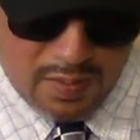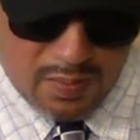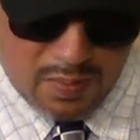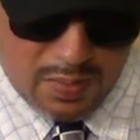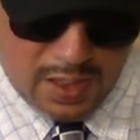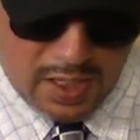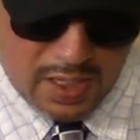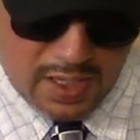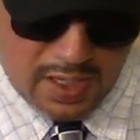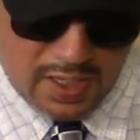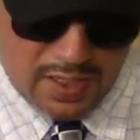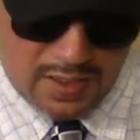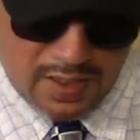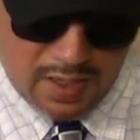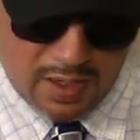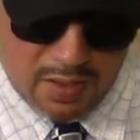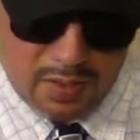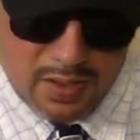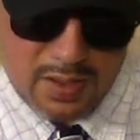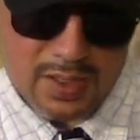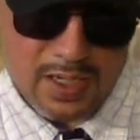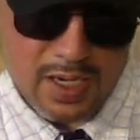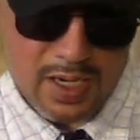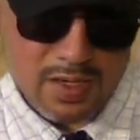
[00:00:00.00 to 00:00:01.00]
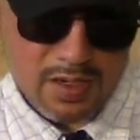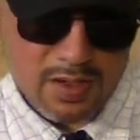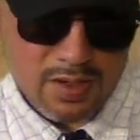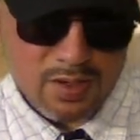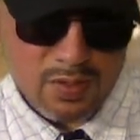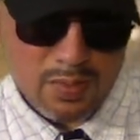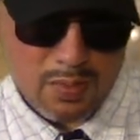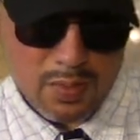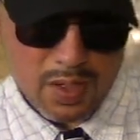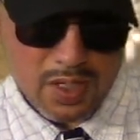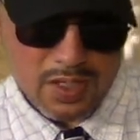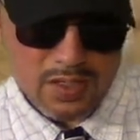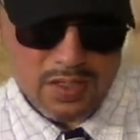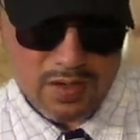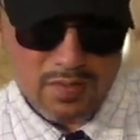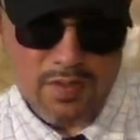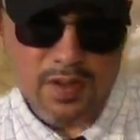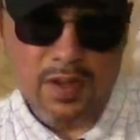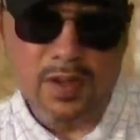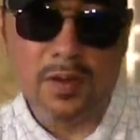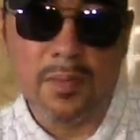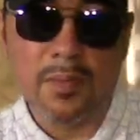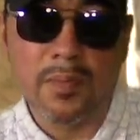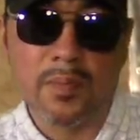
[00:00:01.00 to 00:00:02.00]
Man, is that too much of
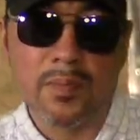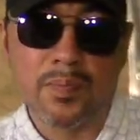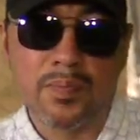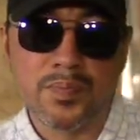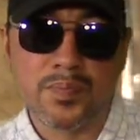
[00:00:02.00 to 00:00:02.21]
a